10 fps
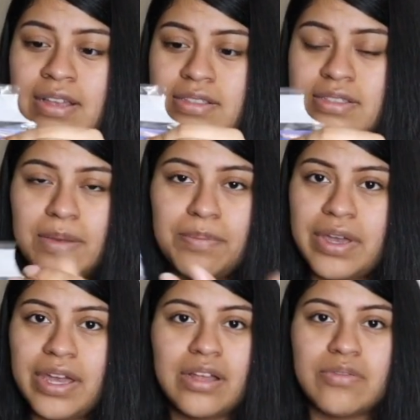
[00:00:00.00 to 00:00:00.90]
sip
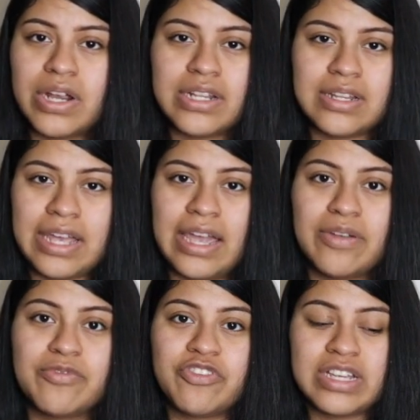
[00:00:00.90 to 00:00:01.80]
it, write the
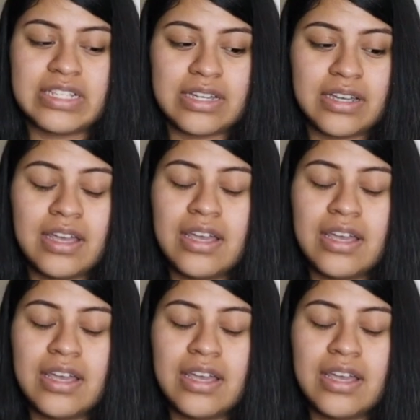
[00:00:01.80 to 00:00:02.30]
date, freeze it.